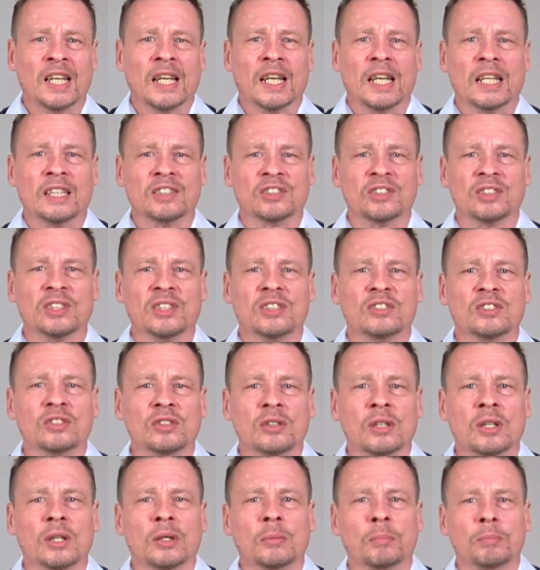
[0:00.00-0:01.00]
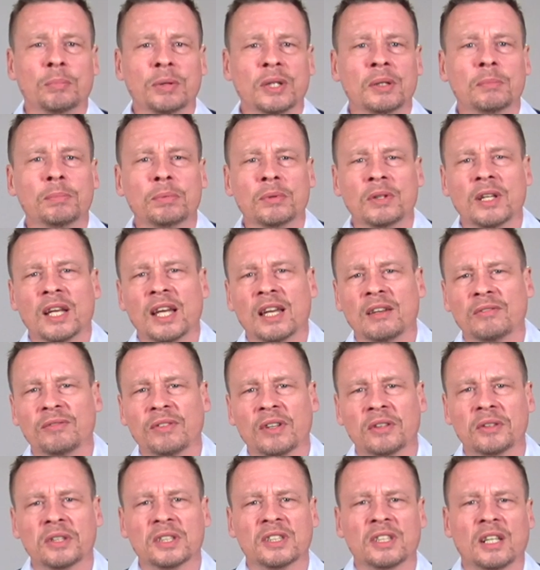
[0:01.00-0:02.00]
And since people have
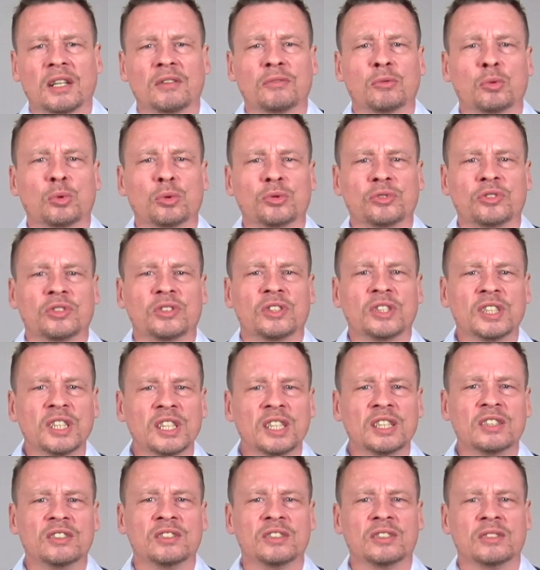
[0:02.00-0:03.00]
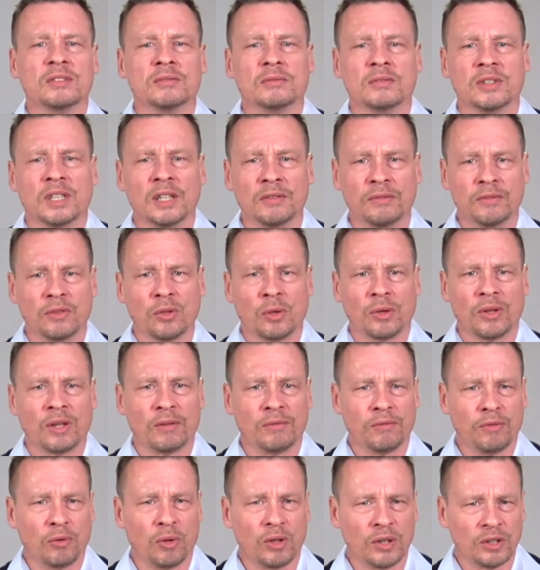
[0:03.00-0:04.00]
very diverse needs, even though they
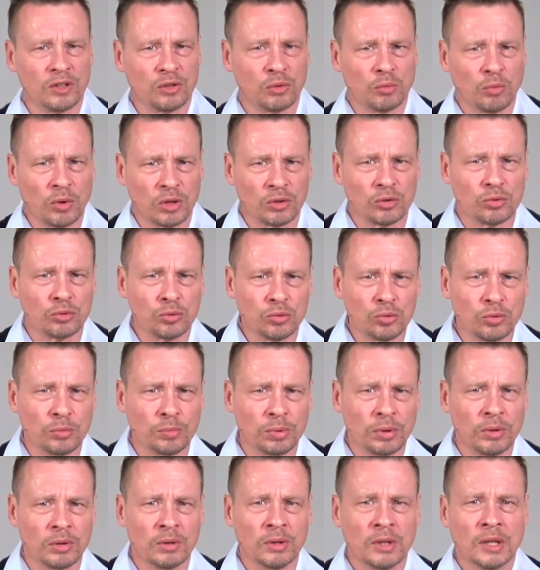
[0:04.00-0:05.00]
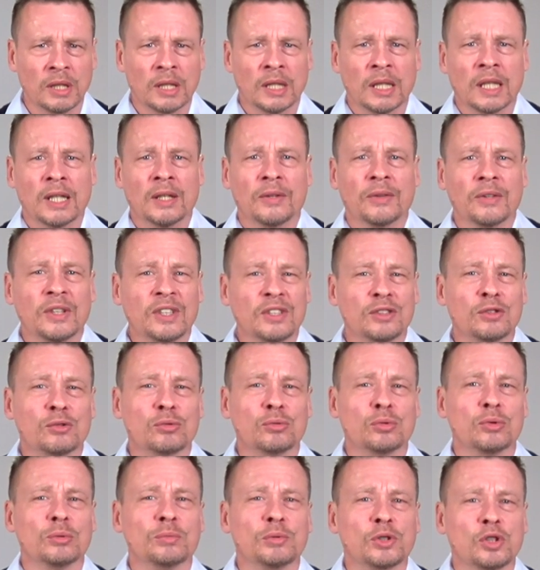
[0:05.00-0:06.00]
fall into one group, these
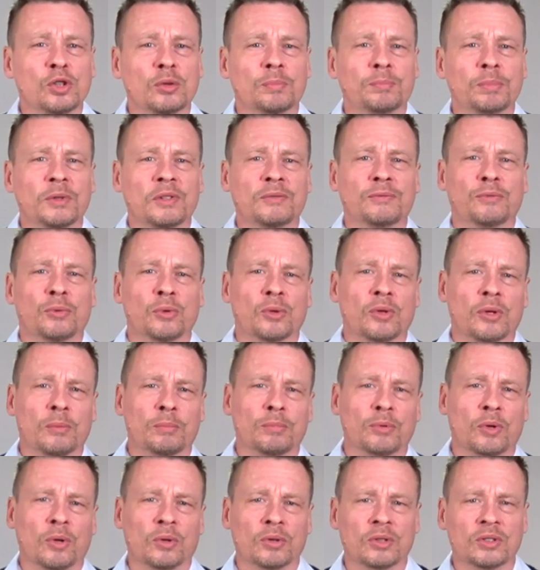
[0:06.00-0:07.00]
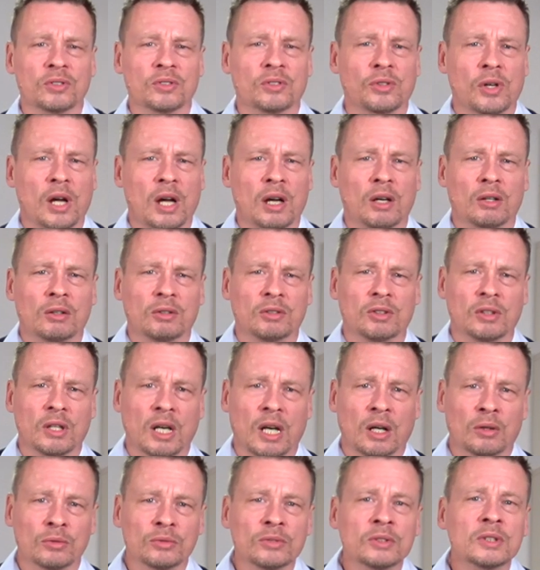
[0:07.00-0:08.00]
groups should be further broken
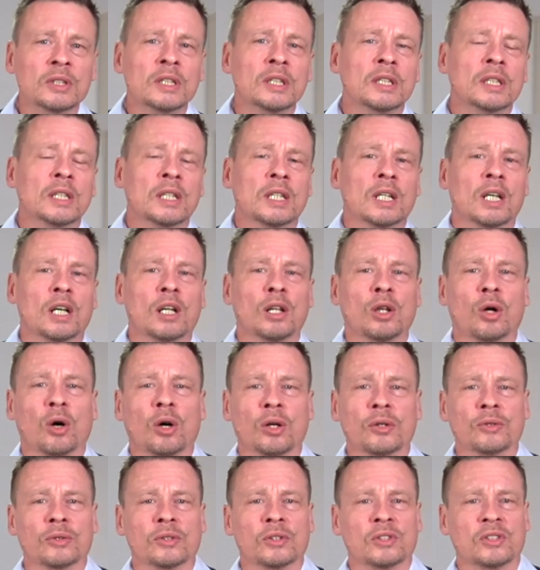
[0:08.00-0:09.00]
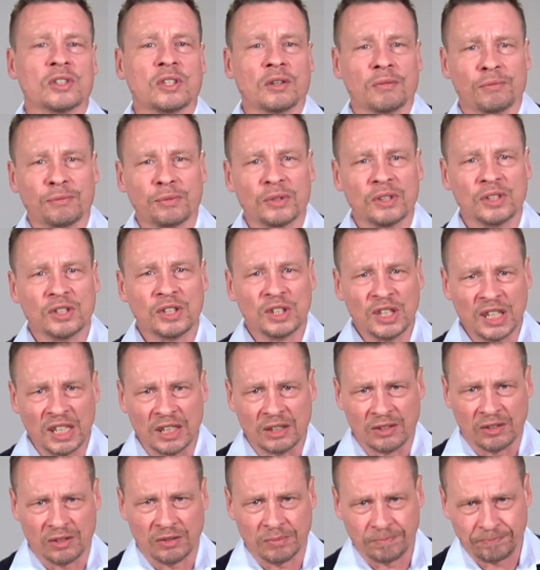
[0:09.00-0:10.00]
down along the different
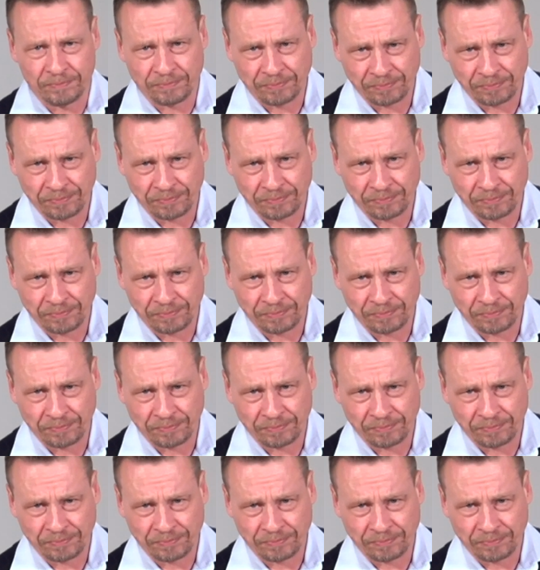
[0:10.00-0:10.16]
needs.